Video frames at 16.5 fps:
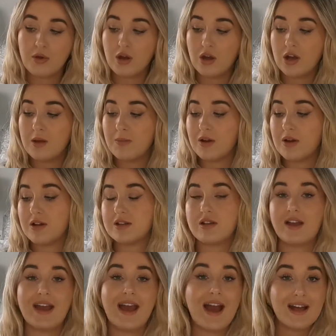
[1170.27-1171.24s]
purely
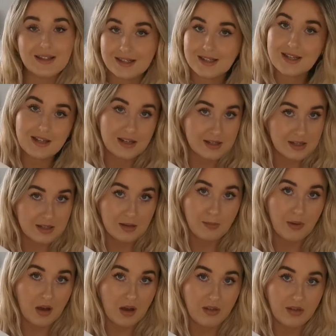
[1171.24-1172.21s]
because I can sit this in
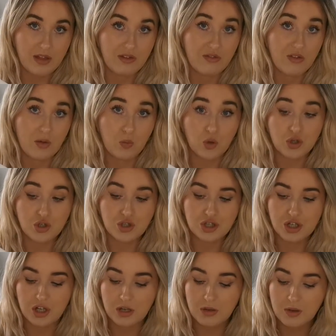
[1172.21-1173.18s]
the bath if I want
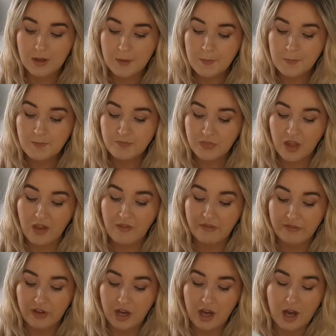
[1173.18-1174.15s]
to
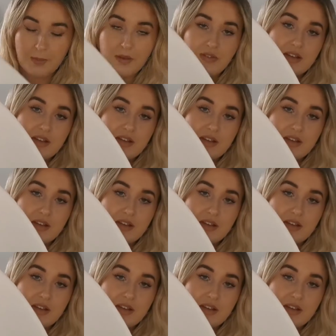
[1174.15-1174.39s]
and fill it up.